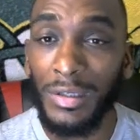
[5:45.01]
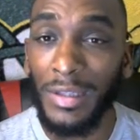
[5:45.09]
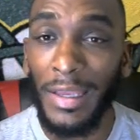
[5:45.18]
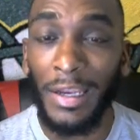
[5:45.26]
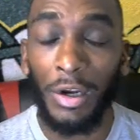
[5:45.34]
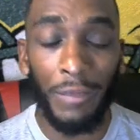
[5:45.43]

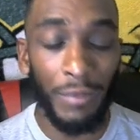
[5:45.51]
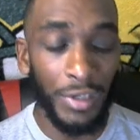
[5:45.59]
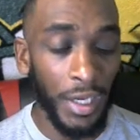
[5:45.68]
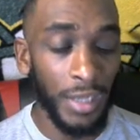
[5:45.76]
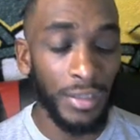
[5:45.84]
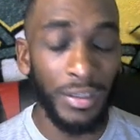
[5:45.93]
They don't even
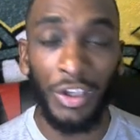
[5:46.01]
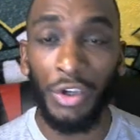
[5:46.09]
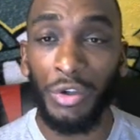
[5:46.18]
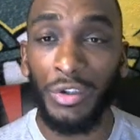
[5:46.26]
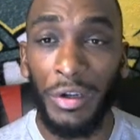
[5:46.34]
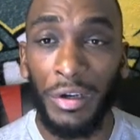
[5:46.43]
change the
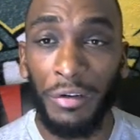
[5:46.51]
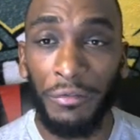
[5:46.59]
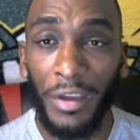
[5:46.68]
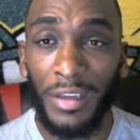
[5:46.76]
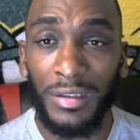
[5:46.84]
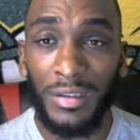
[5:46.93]
user
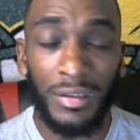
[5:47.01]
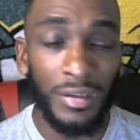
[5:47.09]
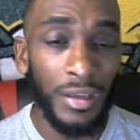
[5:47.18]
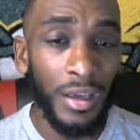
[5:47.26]
interfaces.